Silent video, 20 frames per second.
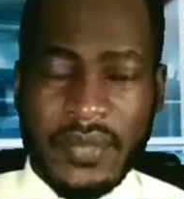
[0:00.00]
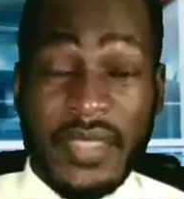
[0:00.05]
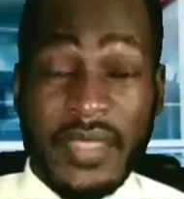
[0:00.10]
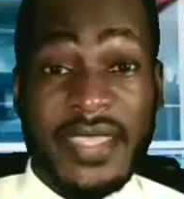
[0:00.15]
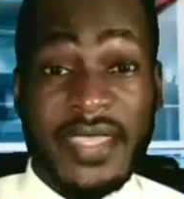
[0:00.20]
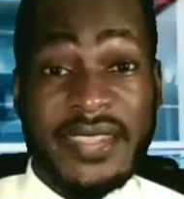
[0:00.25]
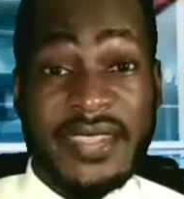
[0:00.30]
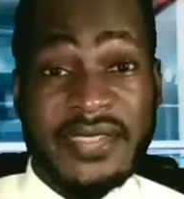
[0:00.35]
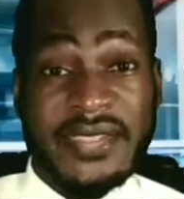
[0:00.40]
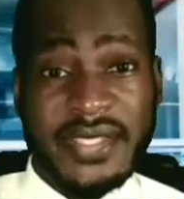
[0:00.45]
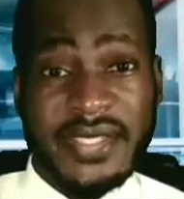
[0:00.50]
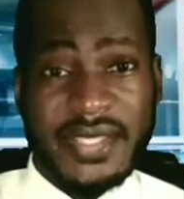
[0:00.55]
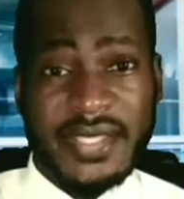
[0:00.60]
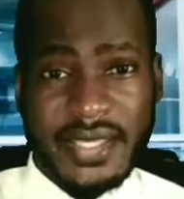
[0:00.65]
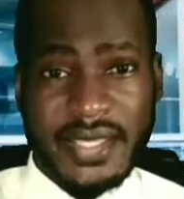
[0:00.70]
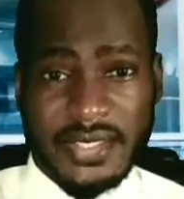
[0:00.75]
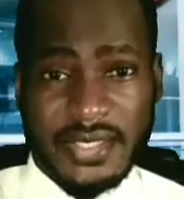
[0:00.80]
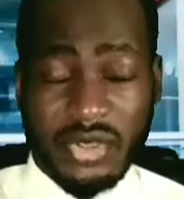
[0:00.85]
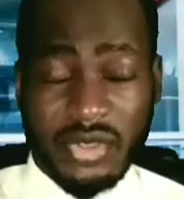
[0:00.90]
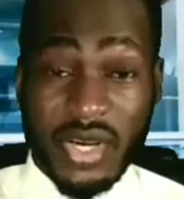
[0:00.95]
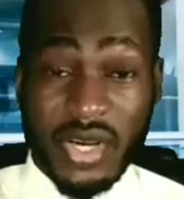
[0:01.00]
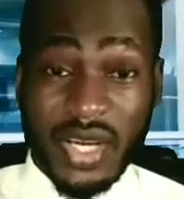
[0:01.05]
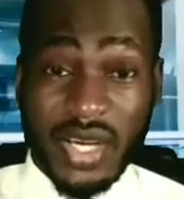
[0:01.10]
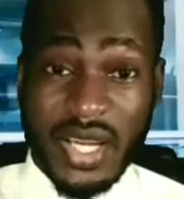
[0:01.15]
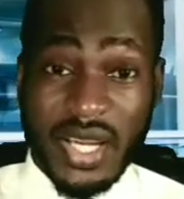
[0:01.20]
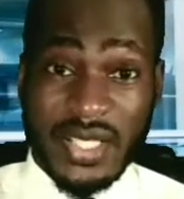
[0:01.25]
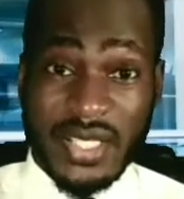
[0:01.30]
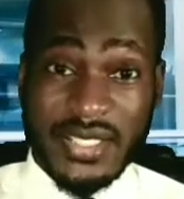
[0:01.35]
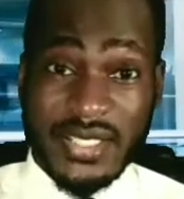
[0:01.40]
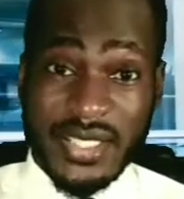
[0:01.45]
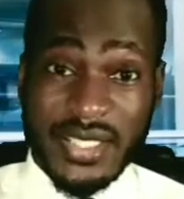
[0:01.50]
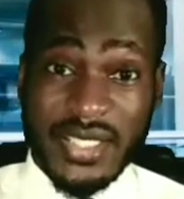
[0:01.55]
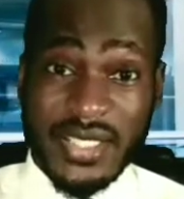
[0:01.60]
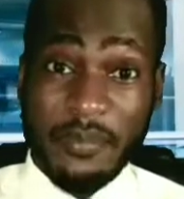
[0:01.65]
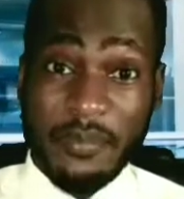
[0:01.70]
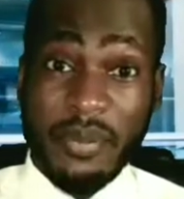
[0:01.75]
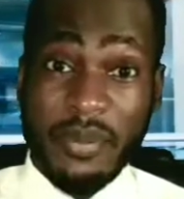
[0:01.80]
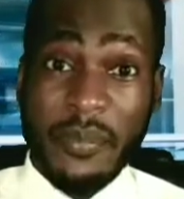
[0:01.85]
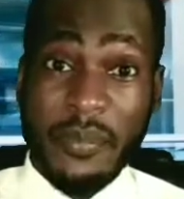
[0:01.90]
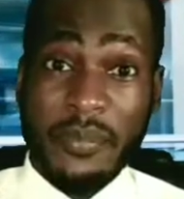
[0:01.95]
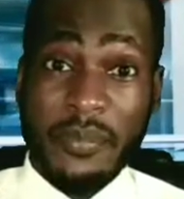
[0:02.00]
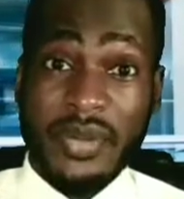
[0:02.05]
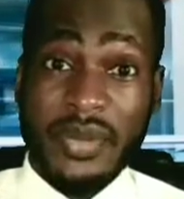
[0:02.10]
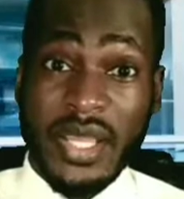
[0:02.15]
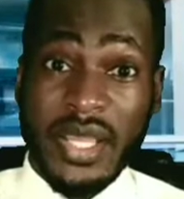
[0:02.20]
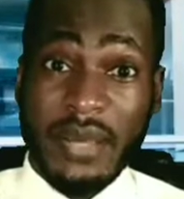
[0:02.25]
The incident occurred in a popular